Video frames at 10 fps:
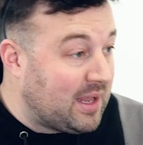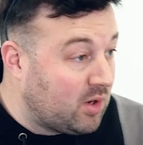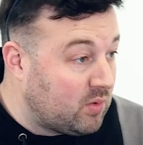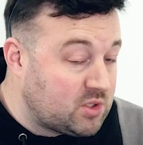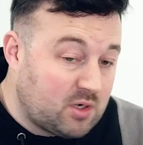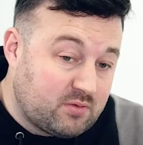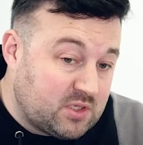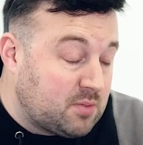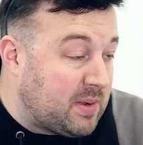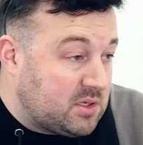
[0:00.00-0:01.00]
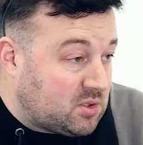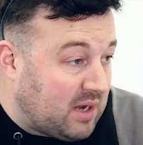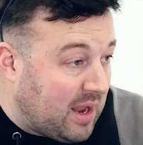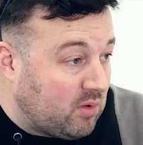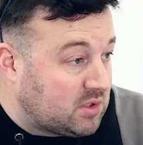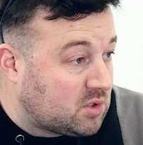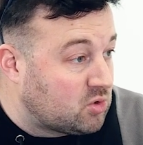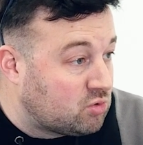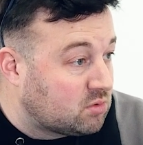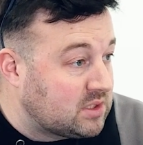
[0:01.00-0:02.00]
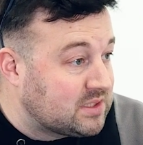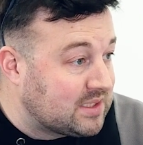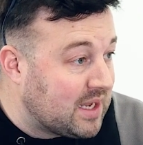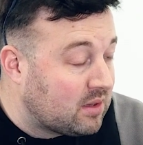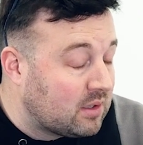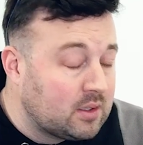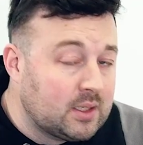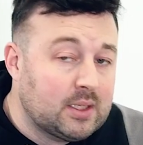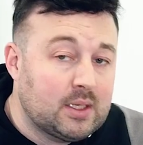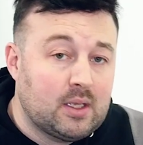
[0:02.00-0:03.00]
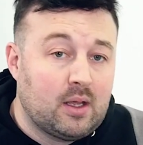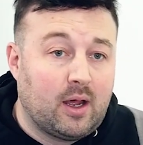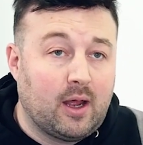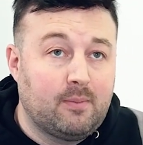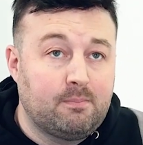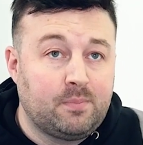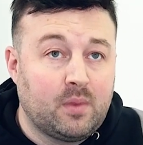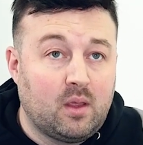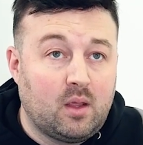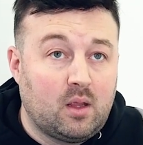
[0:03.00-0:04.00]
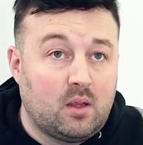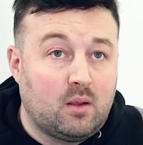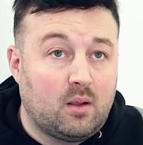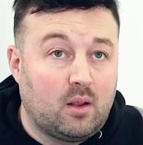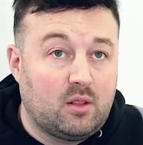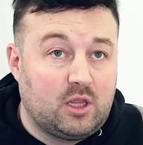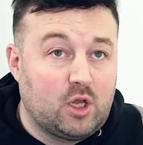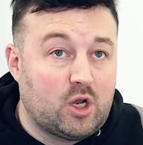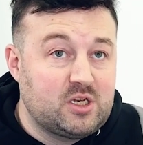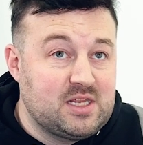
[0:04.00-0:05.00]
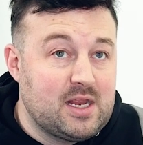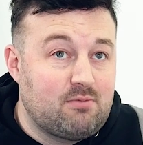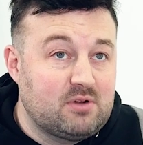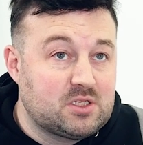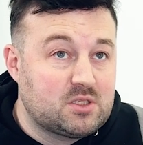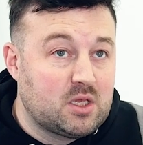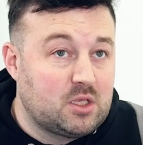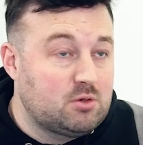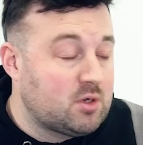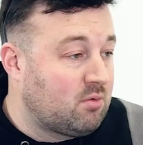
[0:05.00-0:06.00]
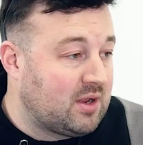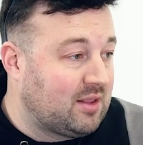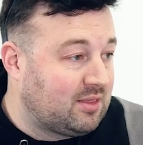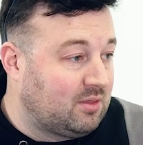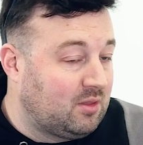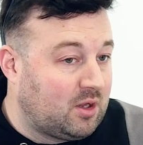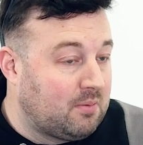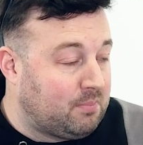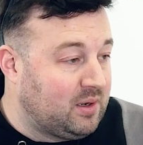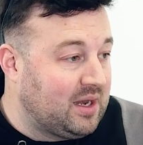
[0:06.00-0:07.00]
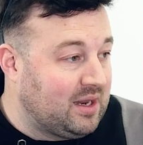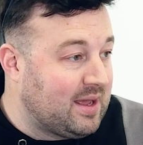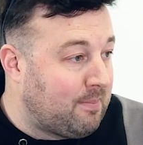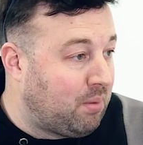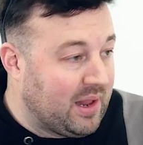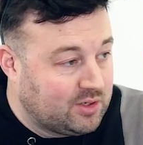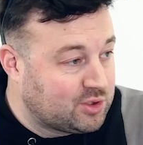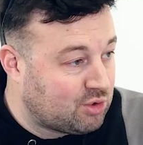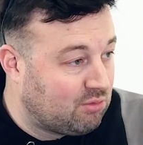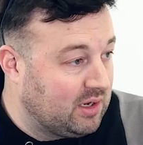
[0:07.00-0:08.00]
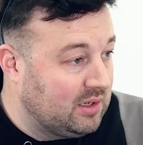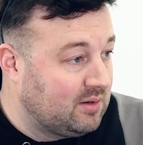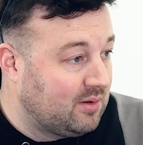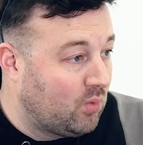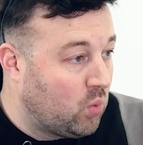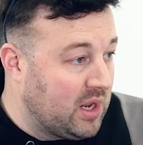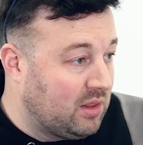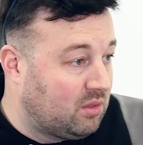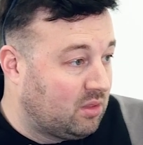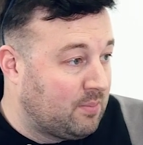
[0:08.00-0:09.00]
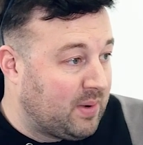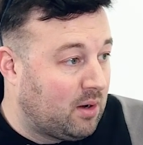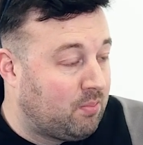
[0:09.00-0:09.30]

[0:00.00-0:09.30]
language, obviously depends on how it's constructed together. The idea is that you don't get completely that blank screen with the Power